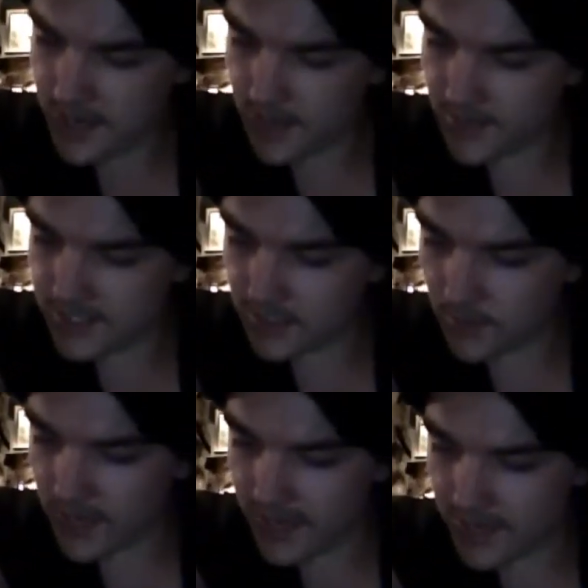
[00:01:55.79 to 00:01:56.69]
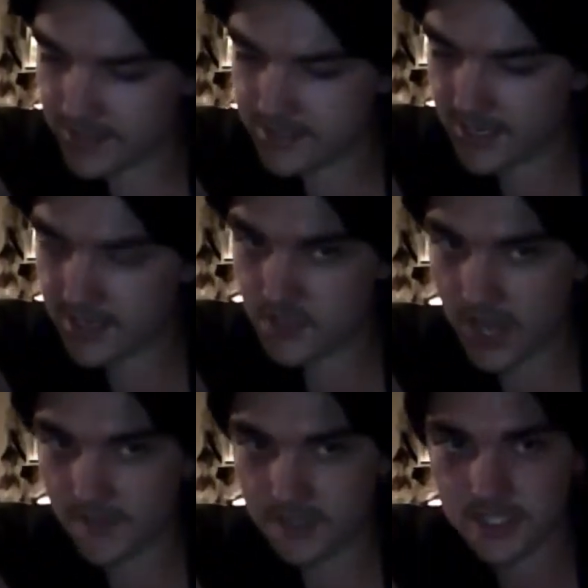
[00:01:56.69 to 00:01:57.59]
And these little hairs each
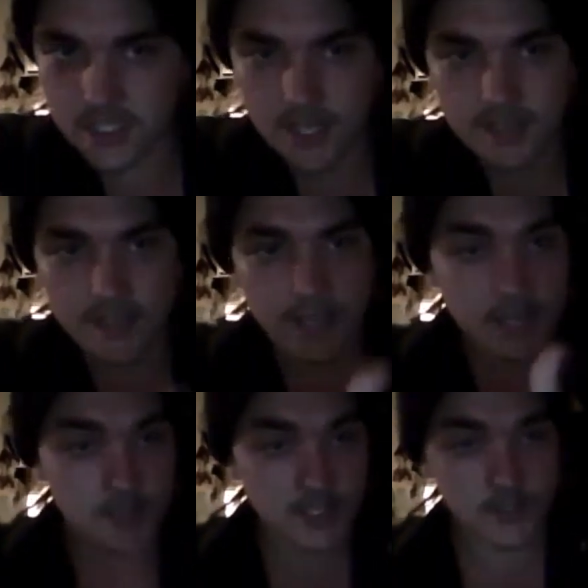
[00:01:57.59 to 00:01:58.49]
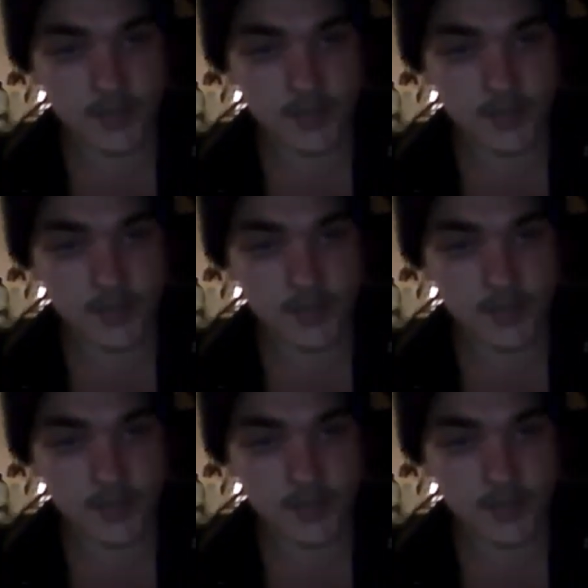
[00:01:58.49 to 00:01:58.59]
have a slight electrical